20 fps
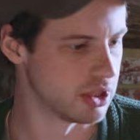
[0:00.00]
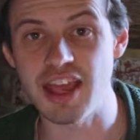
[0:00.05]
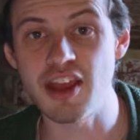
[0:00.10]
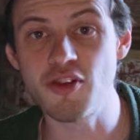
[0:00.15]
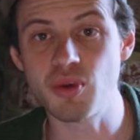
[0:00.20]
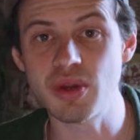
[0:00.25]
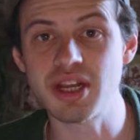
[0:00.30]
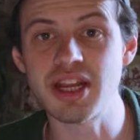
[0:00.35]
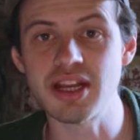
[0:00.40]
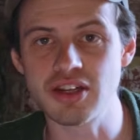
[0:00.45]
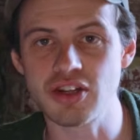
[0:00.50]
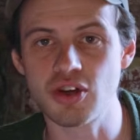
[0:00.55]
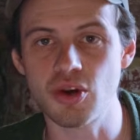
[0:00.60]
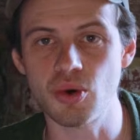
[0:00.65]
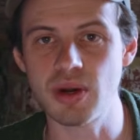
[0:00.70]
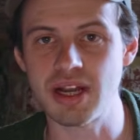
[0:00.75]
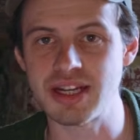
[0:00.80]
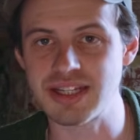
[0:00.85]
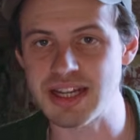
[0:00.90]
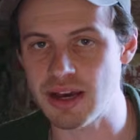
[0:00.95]
If we didn't
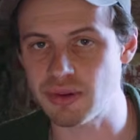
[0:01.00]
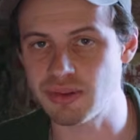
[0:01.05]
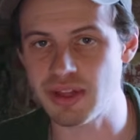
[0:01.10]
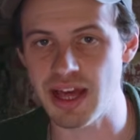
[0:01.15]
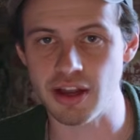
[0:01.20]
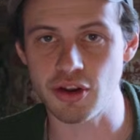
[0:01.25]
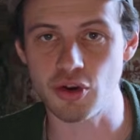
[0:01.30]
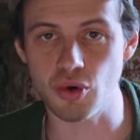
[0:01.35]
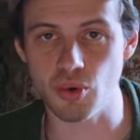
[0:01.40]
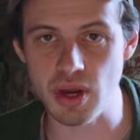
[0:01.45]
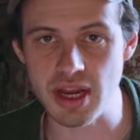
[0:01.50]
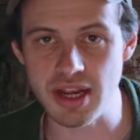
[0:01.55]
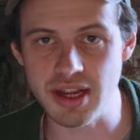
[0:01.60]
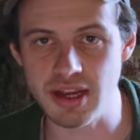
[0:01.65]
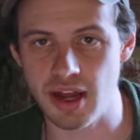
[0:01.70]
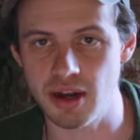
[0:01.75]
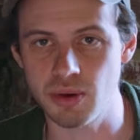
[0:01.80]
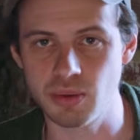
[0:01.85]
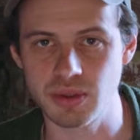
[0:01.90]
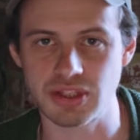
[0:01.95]
cool it down, that green
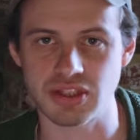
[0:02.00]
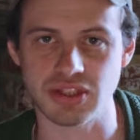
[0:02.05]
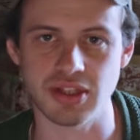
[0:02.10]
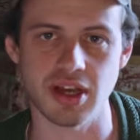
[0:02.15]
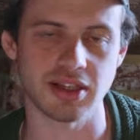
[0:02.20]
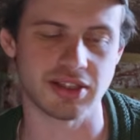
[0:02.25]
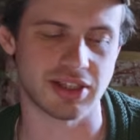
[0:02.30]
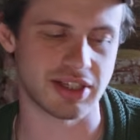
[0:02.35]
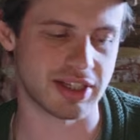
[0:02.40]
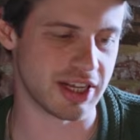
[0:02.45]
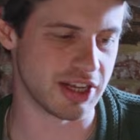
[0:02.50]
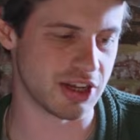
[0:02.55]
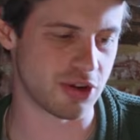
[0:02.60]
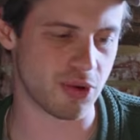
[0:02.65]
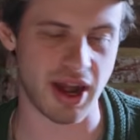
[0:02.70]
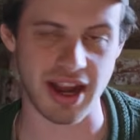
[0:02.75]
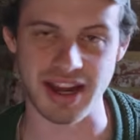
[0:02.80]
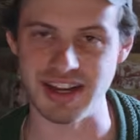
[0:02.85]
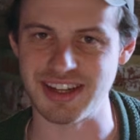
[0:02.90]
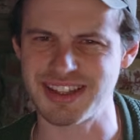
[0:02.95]
colour would start to
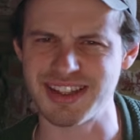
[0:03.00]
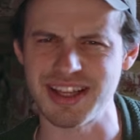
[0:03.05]
degrade.